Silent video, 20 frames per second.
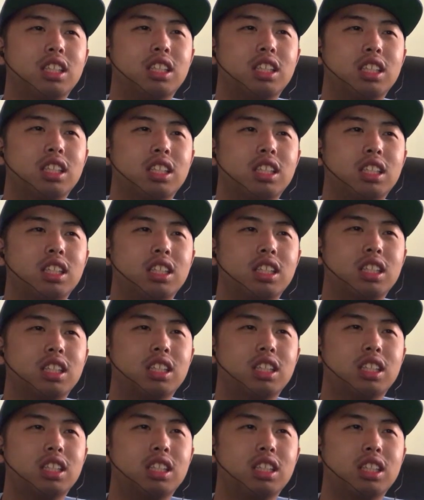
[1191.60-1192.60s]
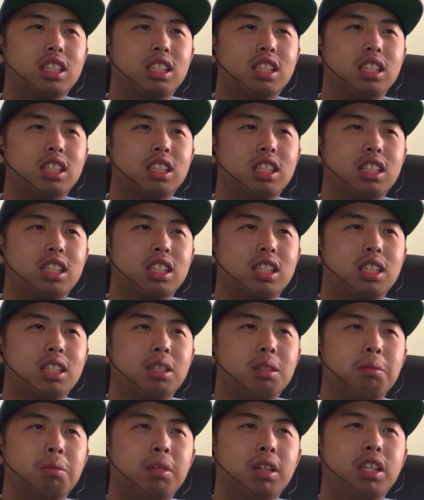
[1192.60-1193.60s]
you in the Marty Bugatti?
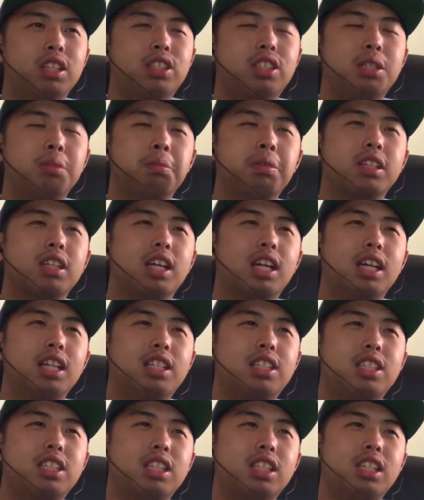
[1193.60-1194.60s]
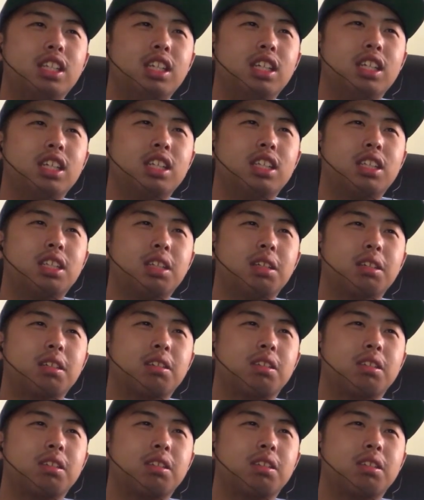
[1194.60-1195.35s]
Marty Bugatti? It's a